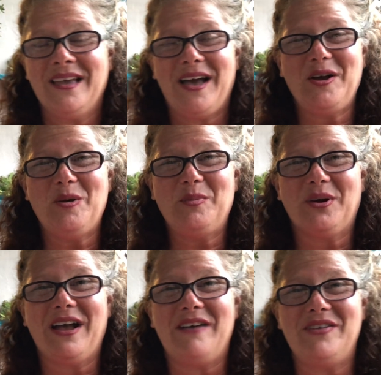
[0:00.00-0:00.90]
I hope you're
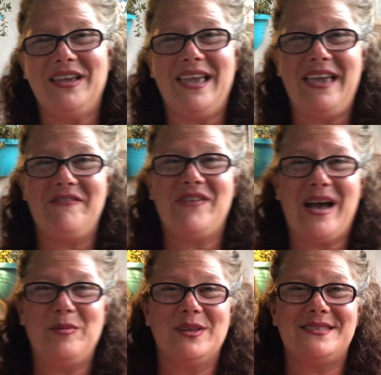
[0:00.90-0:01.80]
having a
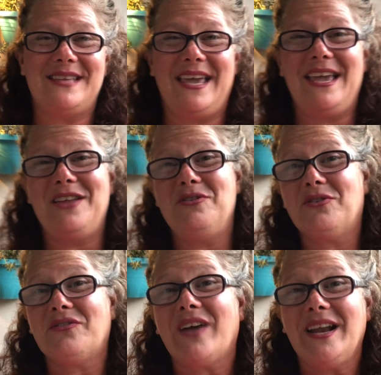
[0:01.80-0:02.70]
fabulous day and
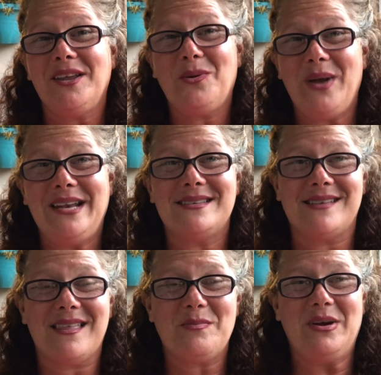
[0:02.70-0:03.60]
you're finding a way to
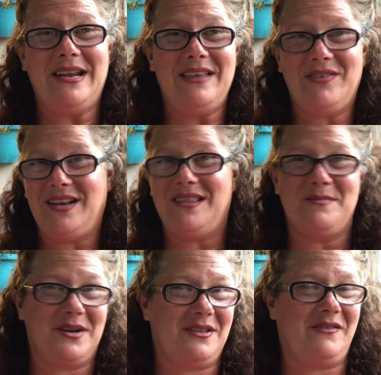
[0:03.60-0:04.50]
celebrate even in the
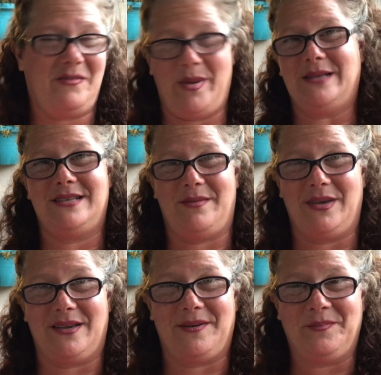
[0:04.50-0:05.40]
middle of a pandemic.